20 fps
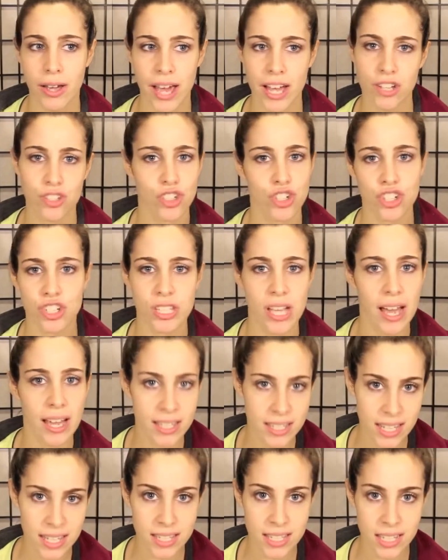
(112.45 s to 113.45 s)

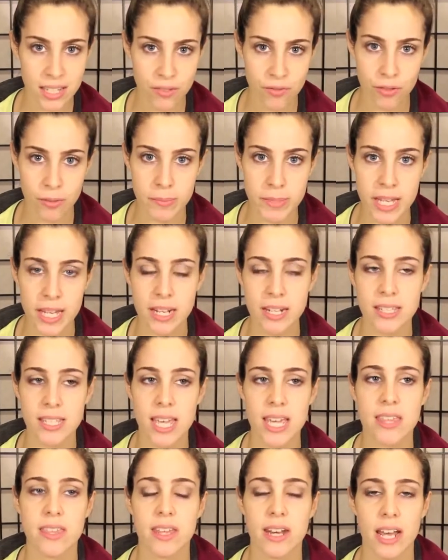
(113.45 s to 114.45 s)
exercise I did from day to
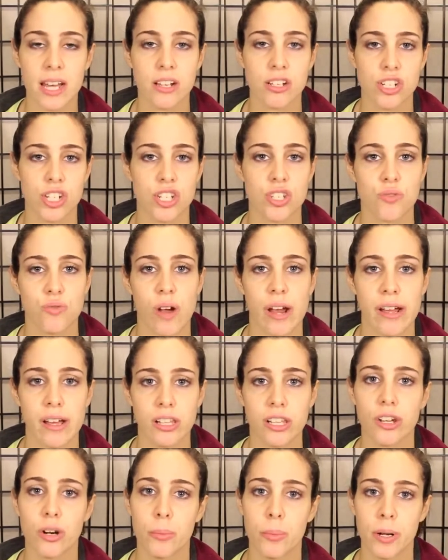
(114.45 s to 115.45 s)
day, then I could just write
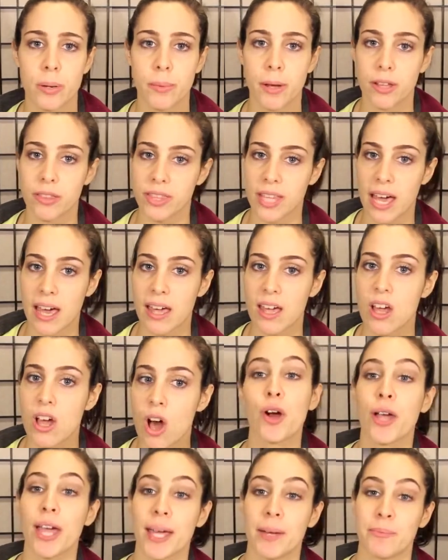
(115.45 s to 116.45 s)
a little bit about that.
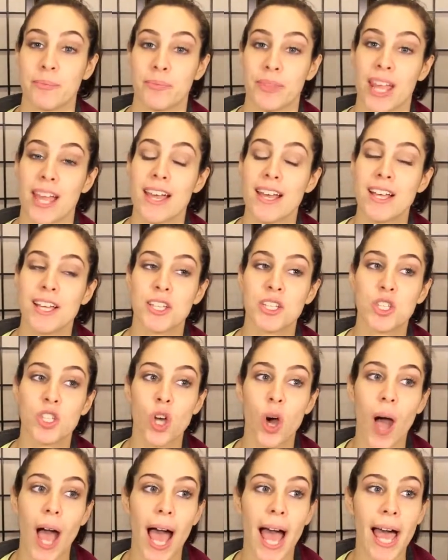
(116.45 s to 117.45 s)
Okay,
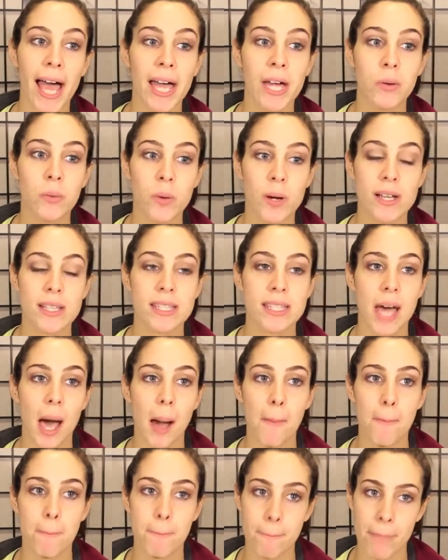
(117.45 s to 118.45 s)
so I was
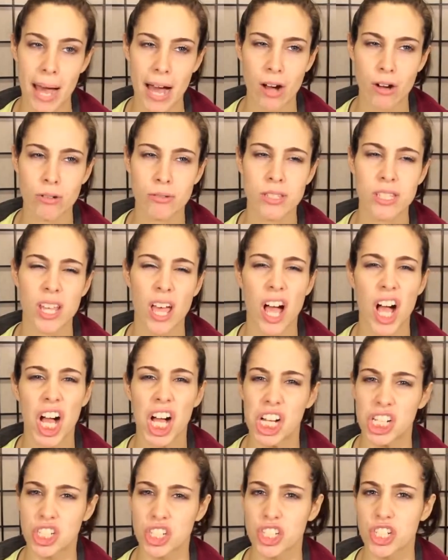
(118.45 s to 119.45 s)
about
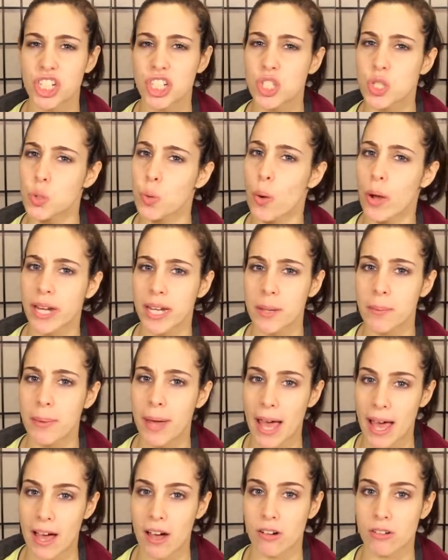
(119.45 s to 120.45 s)
120
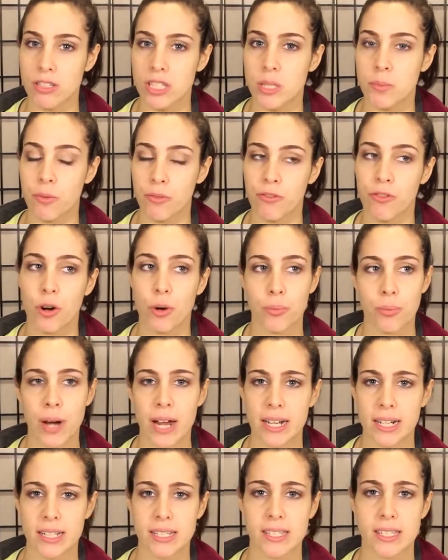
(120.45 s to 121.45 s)
pounds before
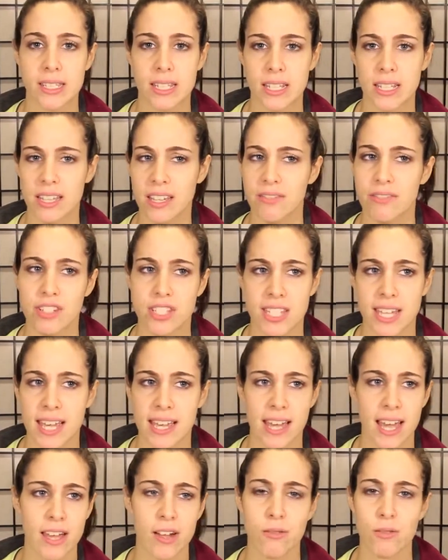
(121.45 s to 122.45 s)
pregnancy, give or
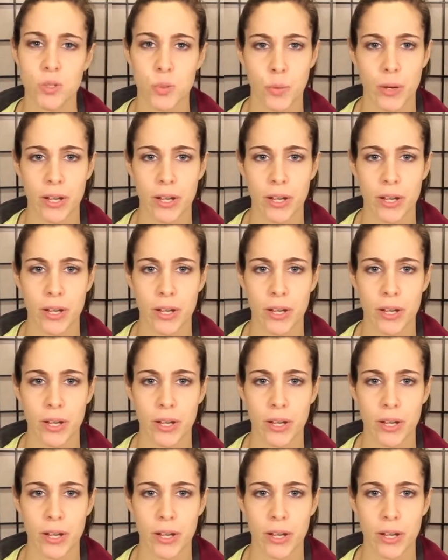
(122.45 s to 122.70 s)
take. I always